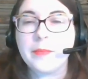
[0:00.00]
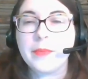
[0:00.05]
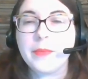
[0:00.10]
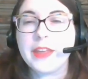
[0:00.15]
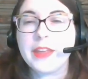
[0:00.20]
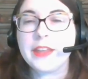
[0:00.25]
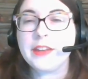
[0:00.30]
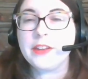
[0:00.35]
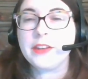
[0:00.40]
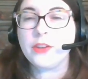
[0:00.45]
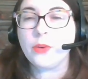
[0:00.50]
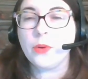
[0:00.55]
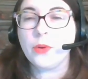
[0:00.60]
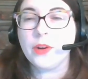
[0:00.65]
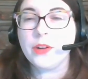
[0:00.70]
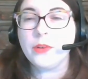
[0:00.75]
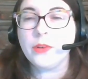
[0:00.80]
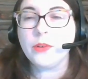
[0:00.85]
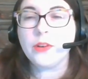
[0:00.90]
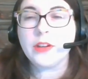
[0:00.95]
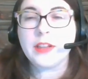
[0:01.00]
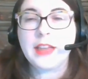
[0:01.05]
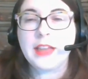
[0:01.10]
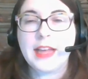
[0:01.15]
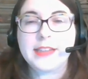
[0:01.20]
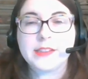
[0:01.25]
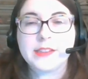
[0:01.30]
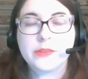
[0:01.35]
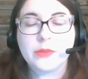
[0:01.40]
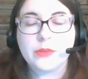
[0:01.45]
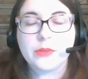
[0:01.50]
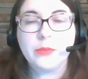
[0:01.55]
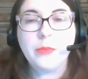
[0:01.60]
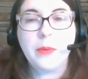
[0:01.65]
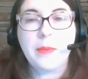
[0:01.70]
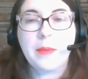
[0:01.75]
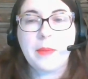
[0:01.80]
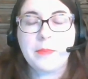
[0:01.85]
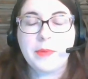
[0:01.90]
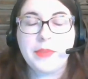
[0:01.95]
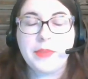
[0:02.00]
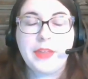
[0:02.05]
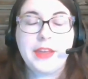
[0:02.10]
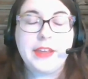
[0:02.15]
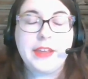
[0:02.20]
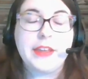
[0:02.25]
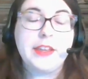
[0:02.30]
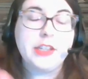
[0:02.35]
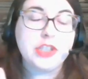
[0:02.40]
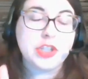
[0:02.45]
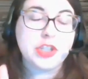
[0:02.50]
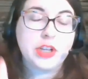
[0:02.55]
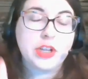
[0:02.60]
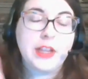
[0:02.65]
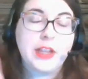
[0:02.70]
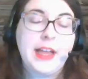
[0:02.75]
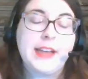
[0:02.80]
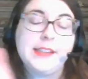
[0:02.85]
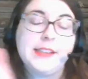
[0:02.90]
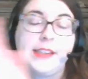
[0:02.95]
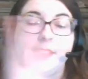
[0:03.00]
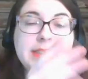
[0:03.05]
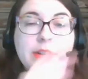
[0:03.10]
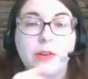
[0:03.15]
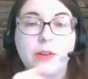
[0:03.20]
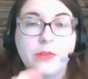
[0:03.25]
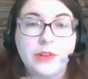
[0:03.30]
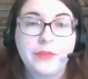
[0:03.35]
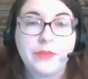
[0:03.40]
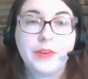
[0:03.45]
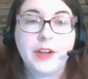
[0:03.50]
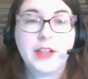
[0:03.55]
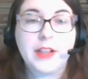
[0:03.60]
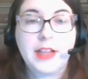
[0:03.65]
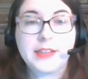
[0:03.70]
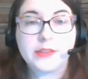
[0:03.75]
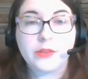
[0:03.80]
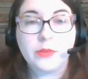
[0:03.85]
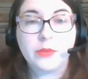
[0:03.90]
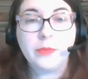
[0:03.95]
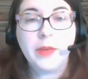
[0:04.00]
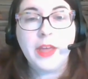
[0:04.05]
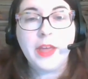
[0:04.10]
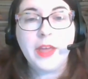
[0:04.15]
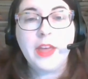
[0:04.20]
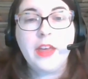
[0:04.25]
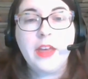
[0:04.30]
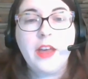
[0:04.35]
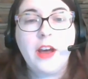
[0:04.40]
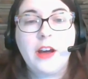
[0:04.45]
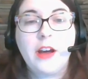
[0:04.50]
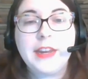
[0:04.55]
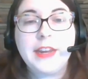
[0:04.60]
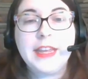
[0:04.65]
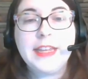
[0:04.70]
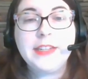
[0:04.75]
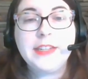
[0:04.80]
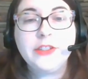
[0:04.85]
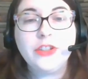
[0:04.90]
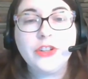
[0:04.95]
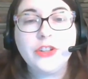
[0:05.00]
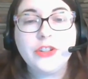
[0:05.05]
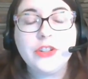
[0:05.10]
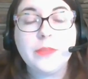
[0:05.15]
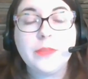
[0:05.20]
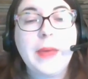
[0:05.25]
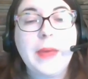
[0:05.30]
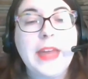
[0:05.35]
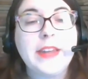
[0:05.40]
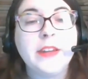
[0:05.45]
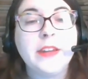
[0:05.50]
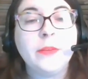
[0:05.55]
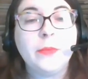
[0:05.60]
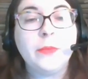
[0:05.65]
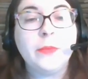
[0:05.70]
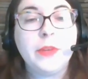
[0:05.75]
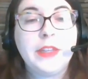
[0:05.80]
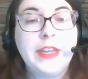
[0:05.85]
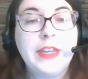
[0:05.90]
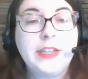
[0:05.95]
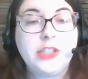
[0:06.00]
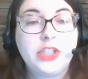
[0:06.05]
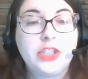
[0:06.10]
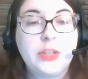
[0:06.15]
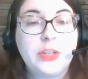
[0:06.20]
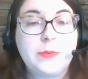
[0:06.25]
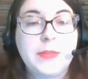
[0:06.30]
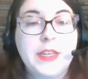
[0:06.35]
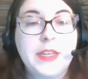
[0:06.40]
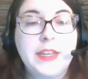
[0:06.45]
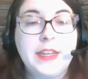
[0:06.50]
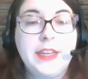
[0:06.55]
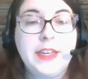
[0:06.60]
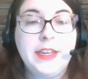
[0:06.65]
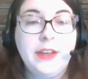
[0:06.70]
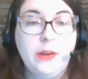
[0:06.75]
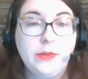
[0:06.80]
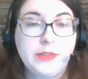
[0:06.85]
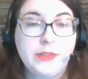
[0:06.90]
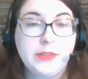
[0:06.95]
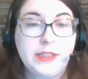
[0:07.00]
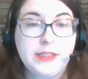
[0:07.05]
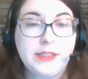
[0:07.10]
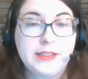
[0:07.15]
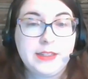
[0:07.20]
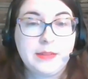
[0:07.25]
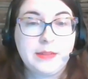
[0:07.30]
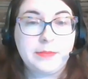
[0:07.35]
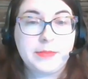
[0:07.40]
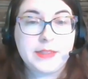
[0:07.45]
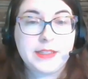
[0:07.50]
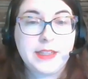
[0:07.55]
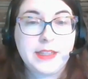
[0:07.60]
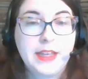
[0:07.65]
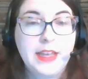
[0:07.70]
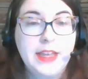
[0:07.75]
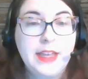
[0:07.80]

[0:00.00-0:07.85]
in your Google Classroom. Remember that each class has their own different classroom on interdependent relationships in ecosystems.